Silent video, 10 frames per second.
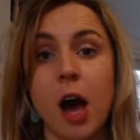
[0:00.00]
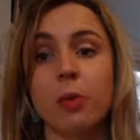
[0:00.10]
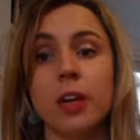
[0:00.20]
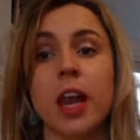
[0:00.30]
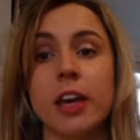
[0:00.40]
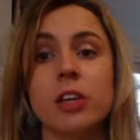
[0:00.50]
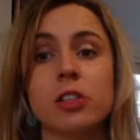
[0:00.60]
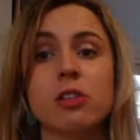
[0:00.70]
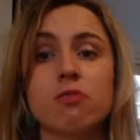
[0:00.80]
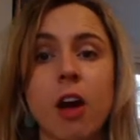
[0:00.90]
would like you
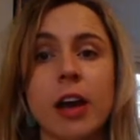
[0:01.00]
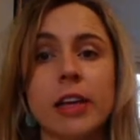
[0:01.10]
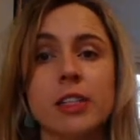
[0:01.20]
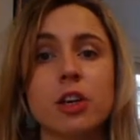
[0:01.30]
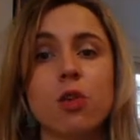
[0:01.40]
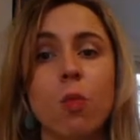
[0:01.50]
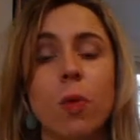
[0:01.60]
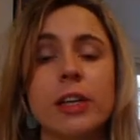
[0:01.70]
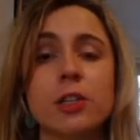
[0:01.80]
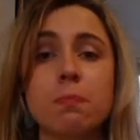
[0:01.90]
to write
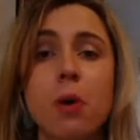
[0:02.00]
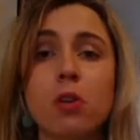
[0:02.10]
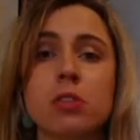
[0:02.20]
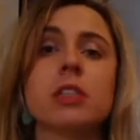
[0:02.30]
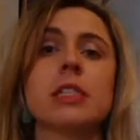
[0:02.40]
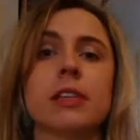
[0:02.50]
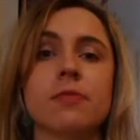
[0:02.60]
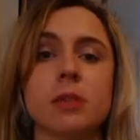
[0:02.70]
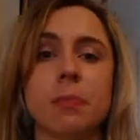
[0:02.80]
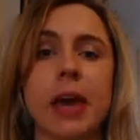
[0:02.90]
which positive
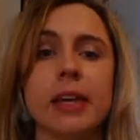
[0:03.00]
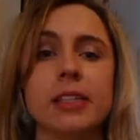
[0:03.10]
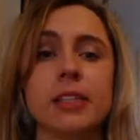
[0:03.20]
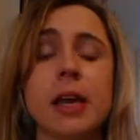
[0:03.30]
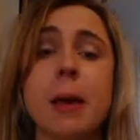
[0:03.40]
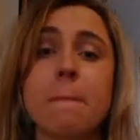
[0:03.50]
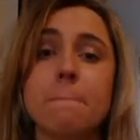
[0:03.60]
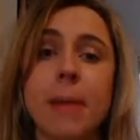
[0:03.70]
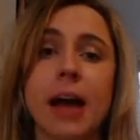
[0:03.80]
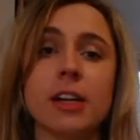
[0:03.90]
space
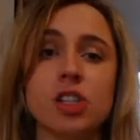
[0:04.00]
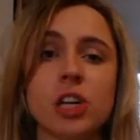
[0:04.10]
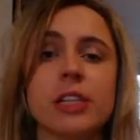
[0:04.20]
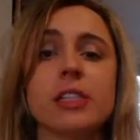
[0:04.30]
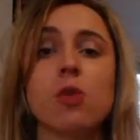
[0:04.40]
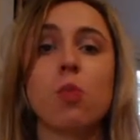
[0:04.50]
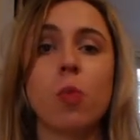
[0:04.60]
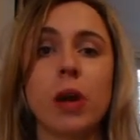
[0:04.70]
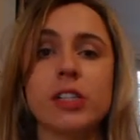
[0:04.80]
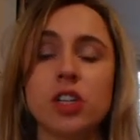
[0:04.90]
matches
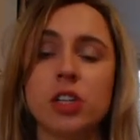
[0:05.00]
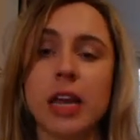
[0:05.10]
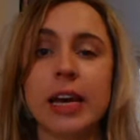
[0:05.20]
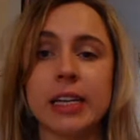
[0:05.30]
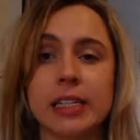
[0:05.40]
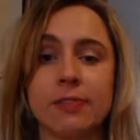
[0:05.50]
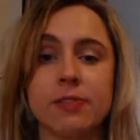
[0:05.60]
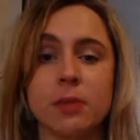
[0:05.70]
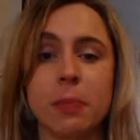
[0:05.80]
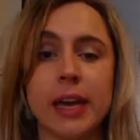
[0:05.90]
which negative
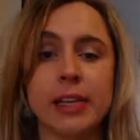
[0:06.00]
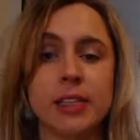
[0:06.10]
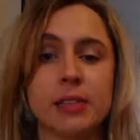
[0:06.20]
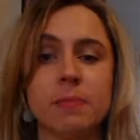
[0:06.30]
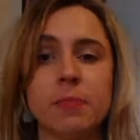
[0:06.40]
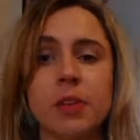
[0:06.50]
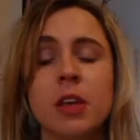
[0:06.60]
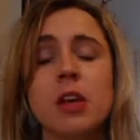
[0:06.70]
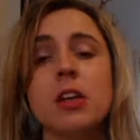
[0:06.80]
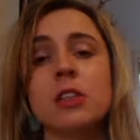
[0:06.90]
space.
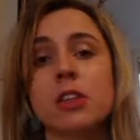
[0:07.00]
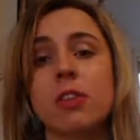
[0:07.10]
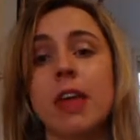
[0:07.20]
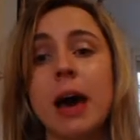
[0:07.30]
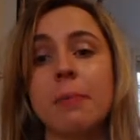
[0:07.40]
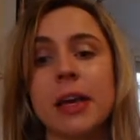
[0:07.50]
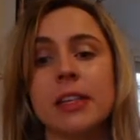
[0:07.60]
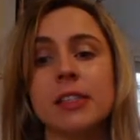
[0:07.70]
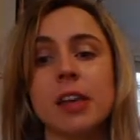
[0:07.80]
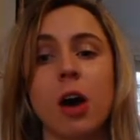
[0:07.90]
So that
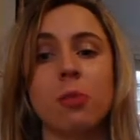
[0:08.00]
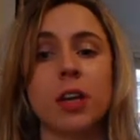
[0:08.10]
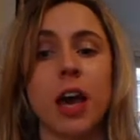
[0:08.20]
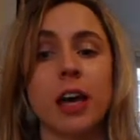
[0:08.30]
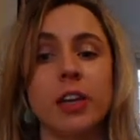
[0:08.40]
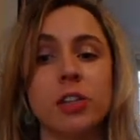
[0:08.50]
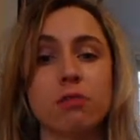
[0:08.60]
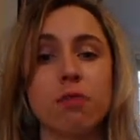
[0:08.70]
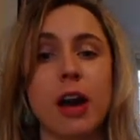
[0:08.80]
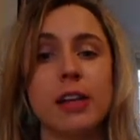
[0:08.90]
means I would like you to
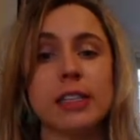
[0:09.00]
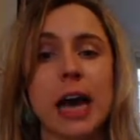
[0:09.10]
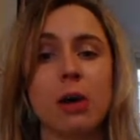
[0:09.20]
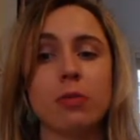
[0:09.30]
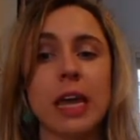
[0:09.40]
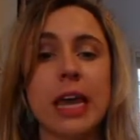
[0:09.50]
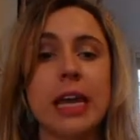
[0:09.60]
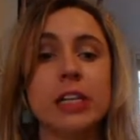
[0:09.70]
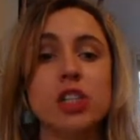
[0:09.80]
write down each